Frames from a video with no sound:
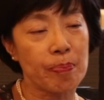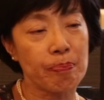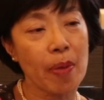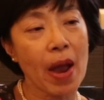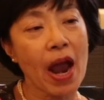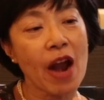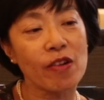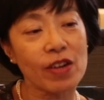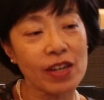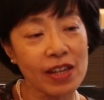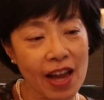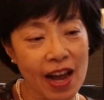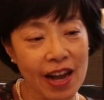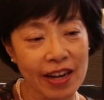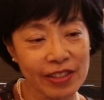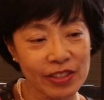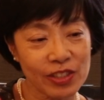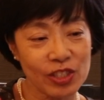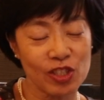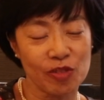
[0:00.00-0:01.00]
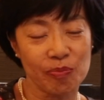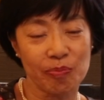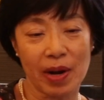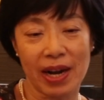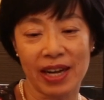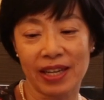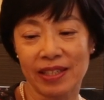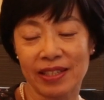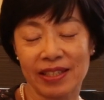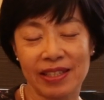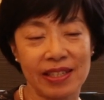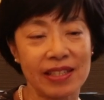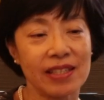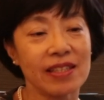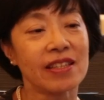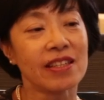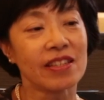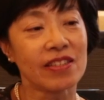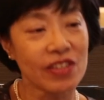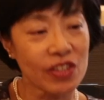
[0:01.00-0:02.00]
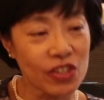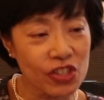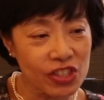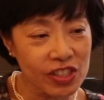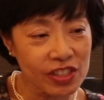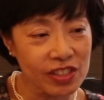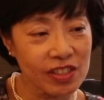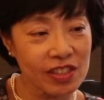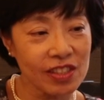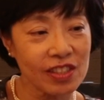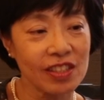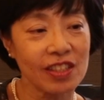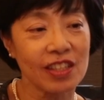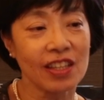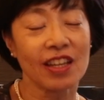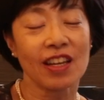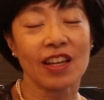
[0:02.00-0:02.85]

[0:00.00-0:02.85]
paralyzed by indecision,